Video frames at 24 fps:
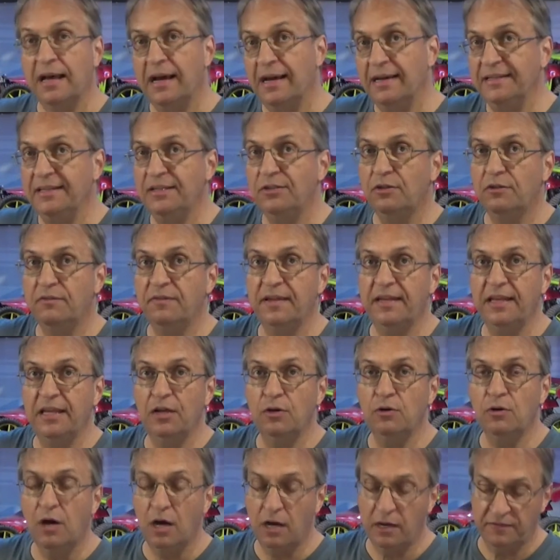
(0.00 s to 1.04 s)
I did the
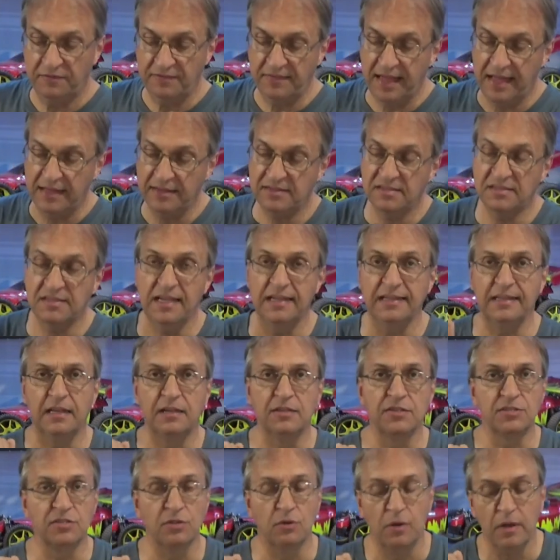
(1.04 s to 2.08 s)
video of that set
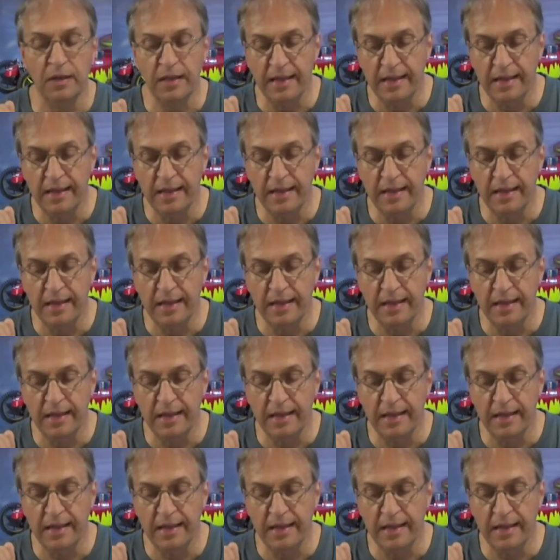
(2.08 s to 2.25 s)
also.